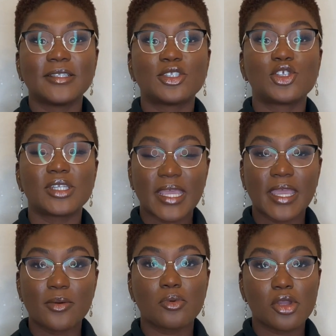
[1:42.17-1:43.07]

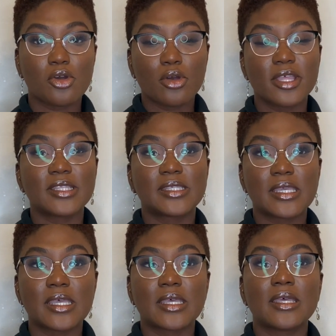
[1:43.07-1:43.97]
today we're going
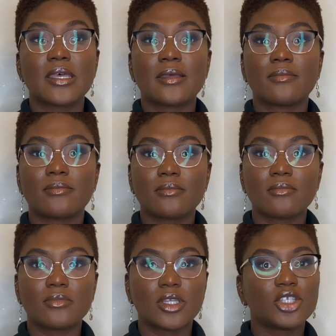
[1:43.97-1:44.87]
to
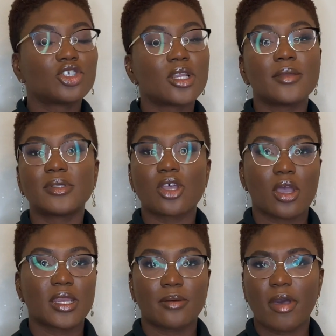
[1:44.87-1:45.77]
literally be
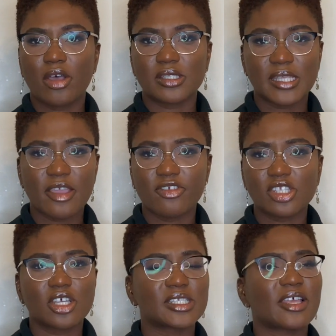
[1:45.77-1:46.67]
talking about savings,
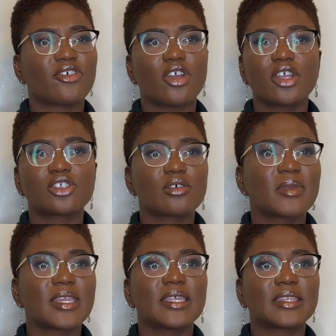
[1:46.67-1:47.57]
because I've heard so
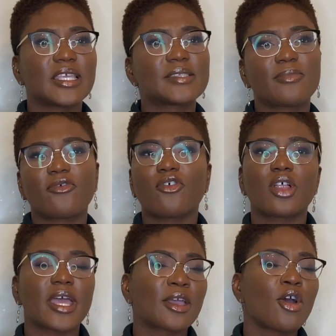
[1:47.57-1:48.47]
many things before,
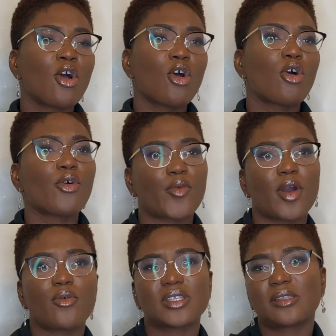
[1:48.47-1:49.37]
like, oh
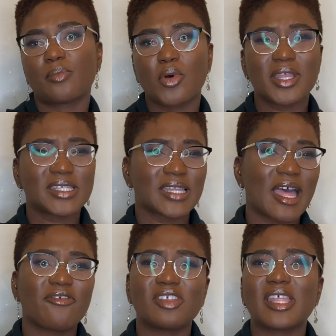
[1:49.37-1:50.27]
well, what's the point in
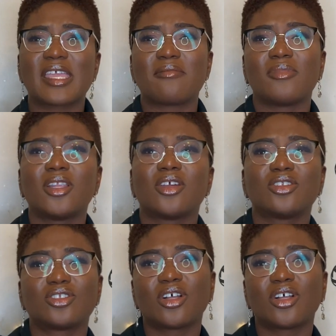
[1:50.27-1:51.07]
having like $1 million